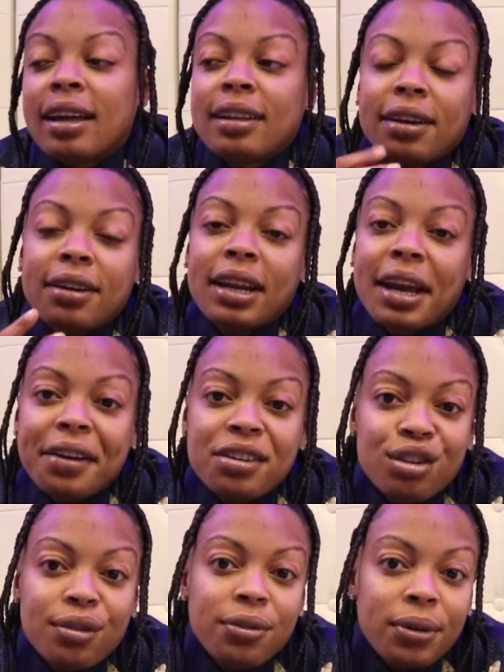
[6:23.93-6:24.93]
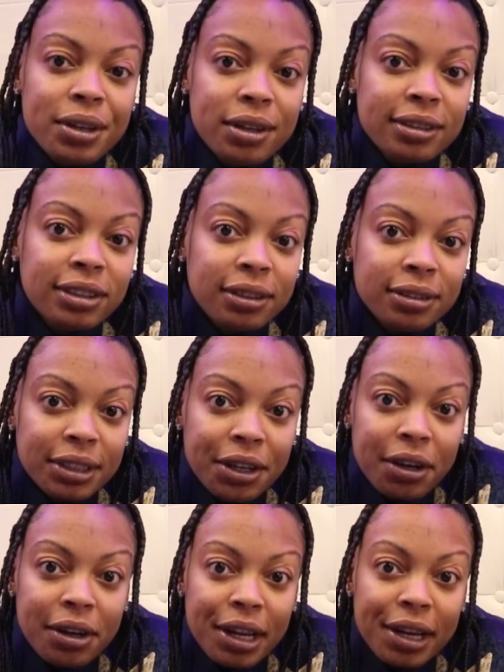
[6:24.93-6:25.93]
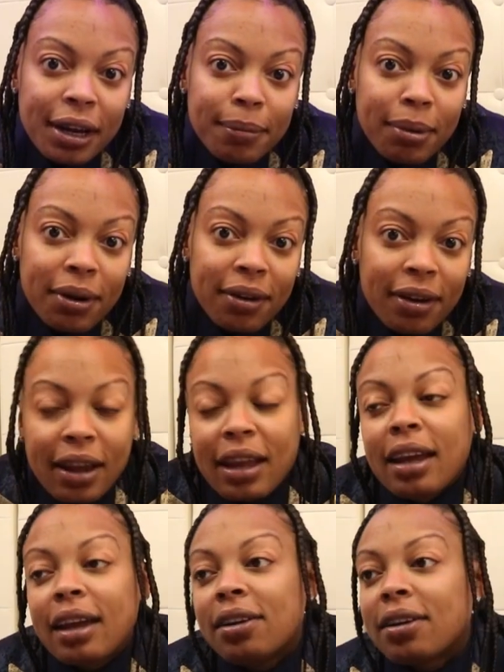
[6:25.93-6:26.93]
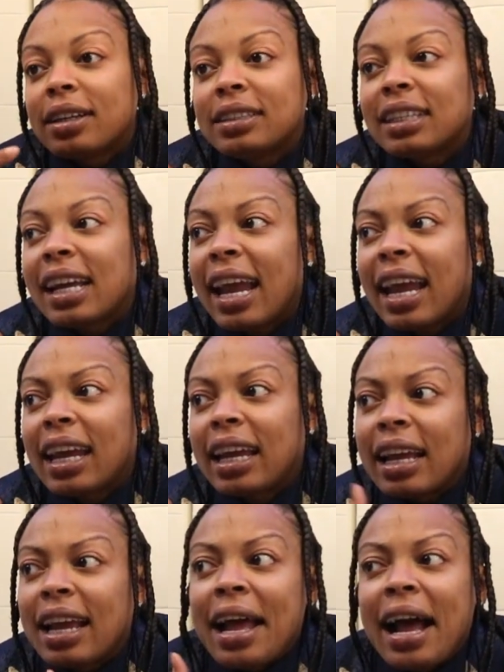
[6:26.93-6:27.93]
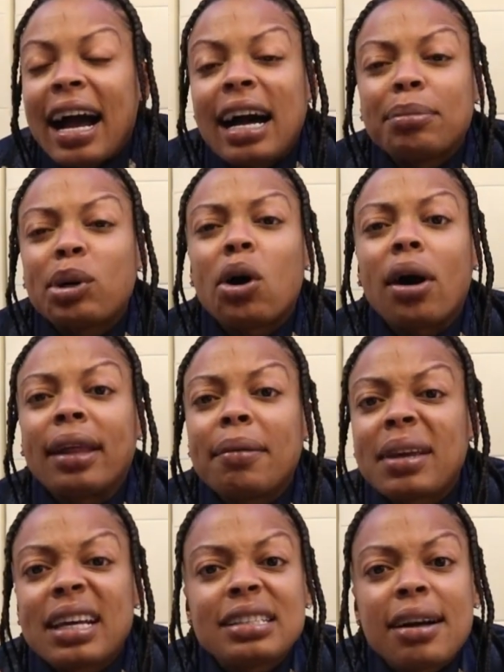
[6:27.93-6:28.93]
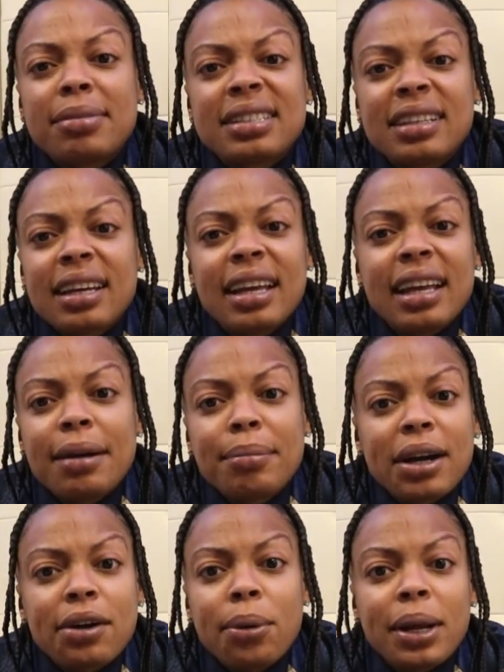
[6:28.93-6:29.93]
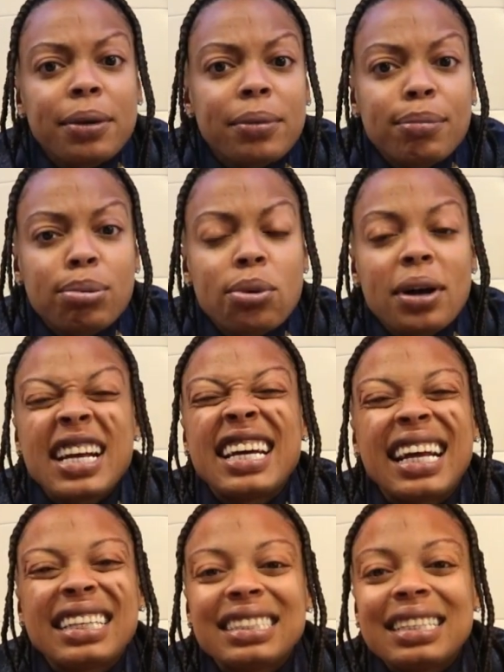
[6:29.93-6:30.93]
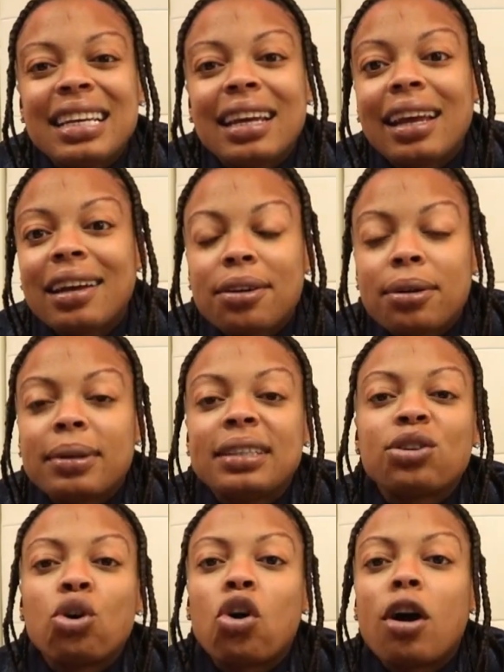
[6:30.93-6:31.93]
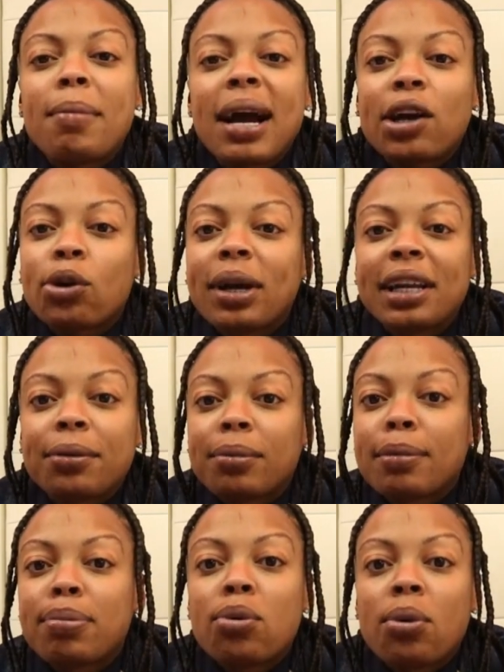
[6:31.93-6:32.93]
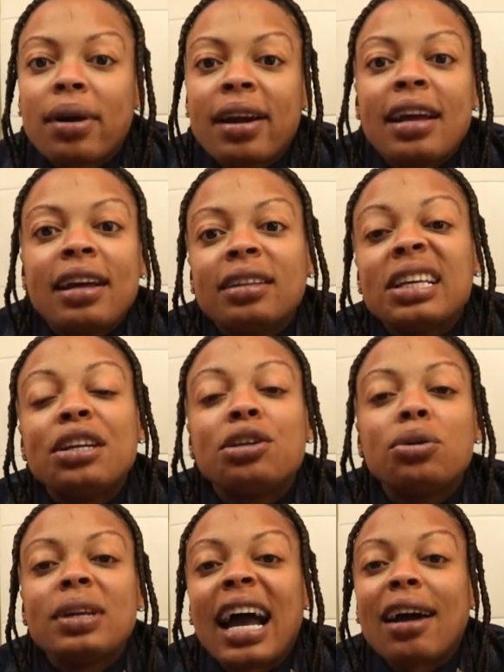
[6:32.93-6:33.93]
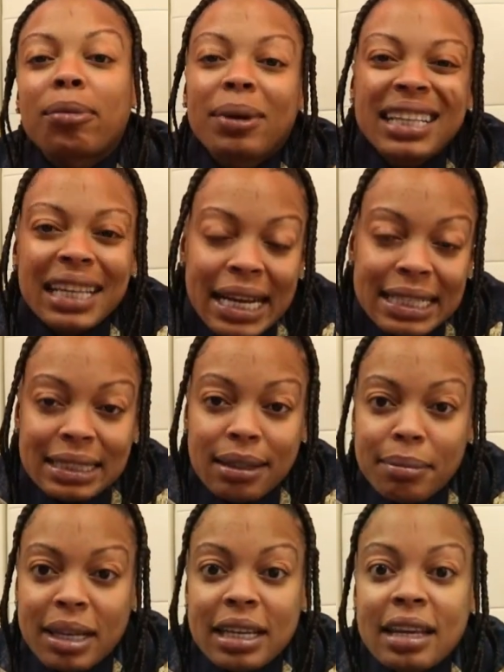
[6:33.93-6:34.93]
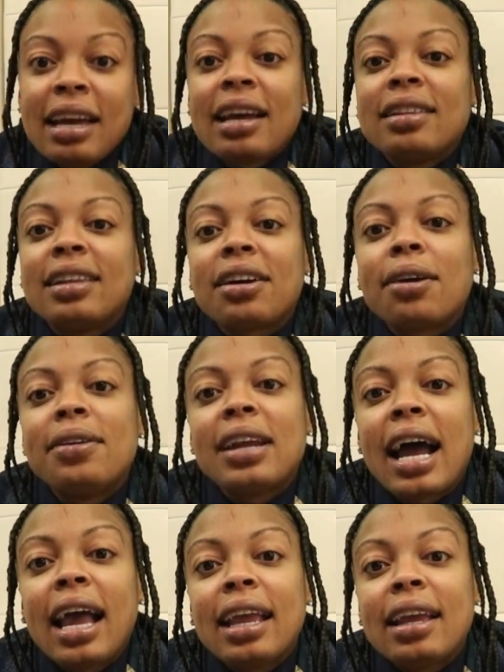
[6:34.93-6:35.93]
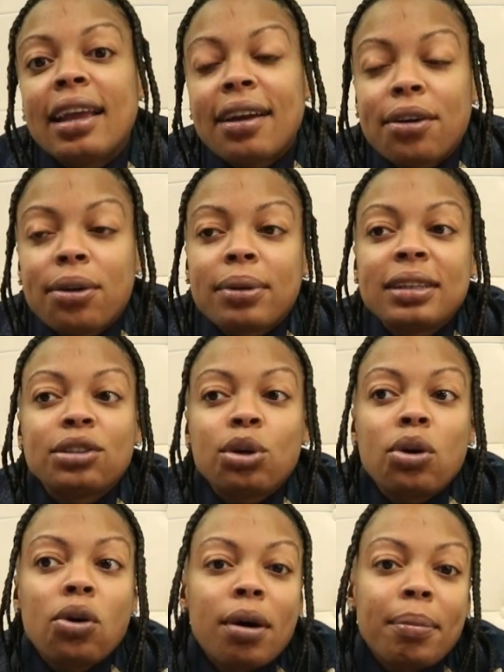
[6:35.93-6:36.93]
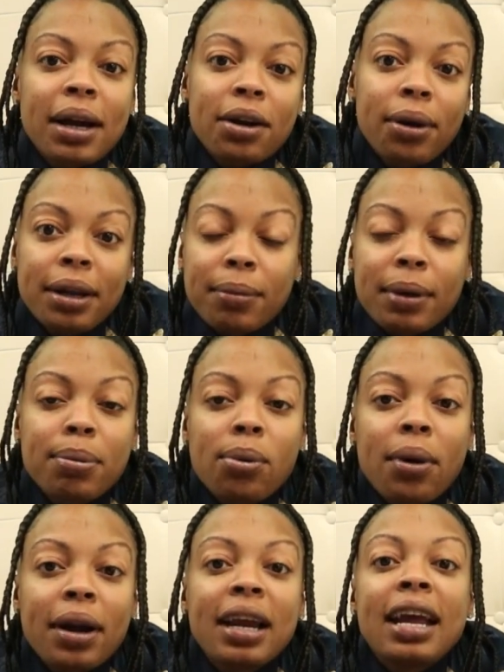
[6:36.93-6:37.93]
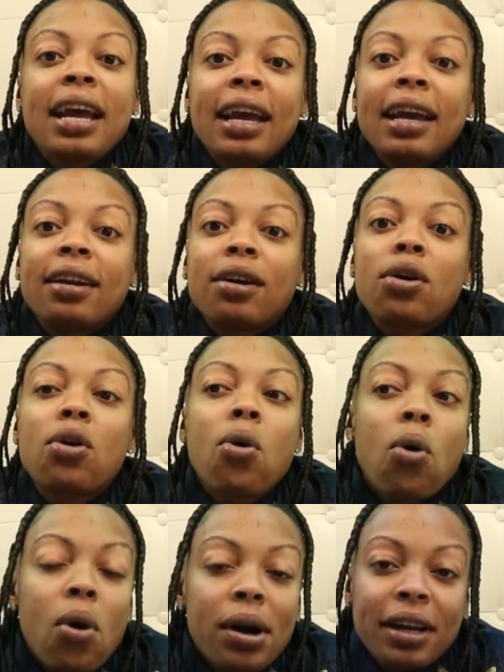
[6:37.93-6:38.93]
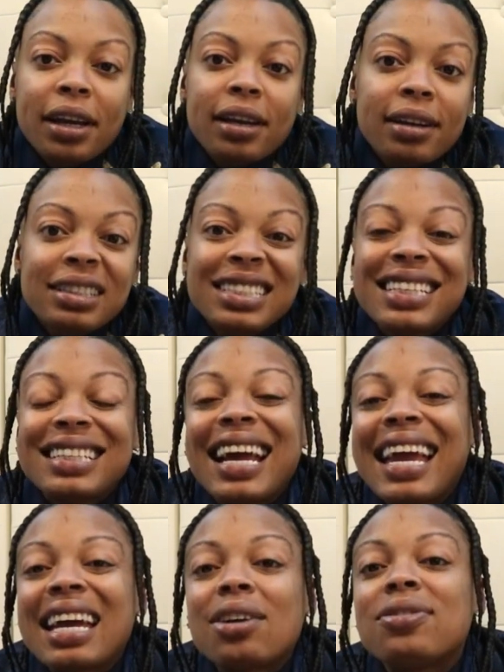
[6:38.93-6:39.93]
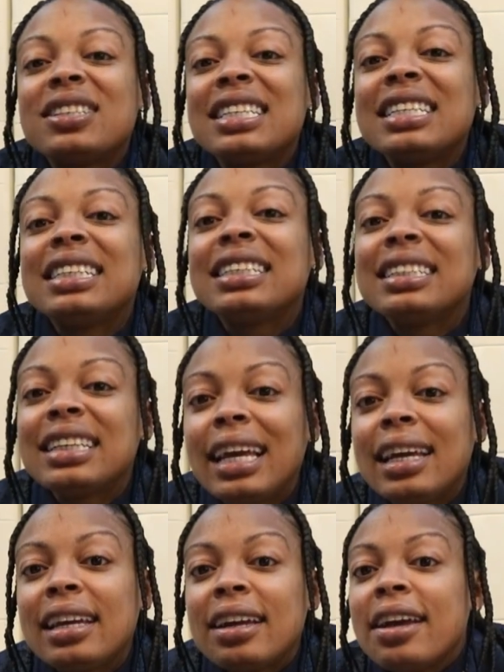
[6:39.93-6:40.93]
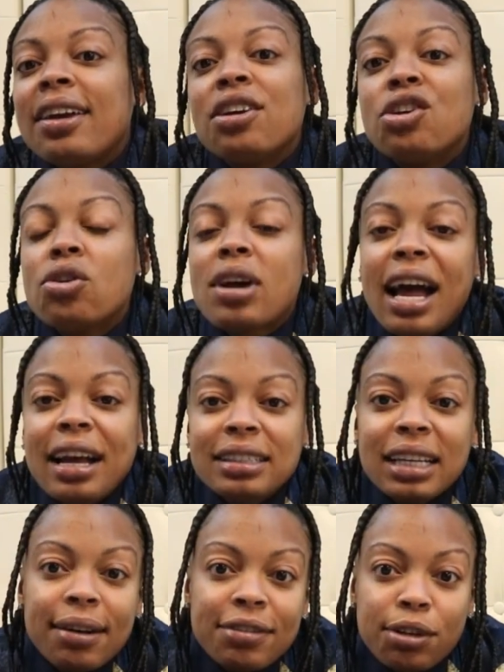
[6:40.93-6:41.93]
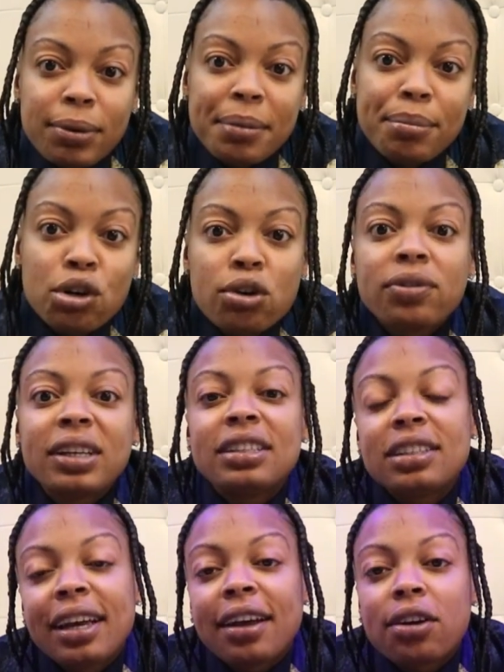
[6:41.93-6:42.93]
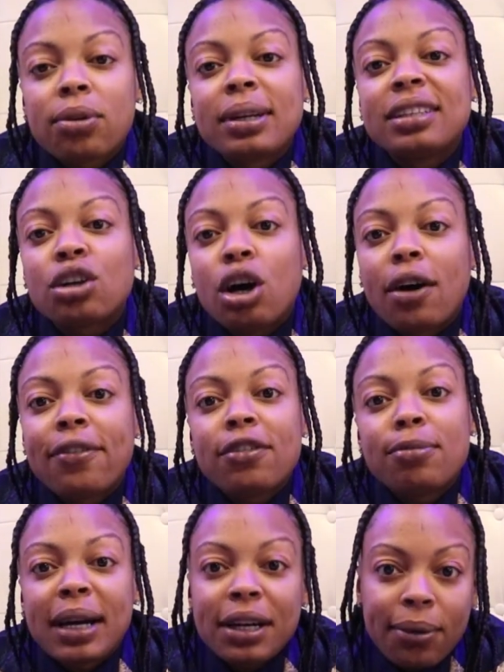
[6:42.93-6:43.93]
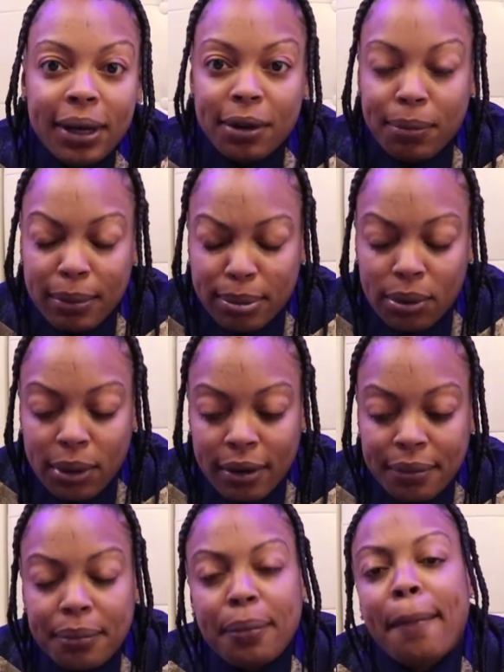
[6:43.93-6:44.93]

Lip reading: They're going to ask you for your social security number, and you're going to say, hey, I'm calling because I was looking at my credit report and I see inquiries on my credit report that do not relate to me, that are not inquiries on my credit report. And according to the FTC, you guys have to remove these inquiries off of my credit report.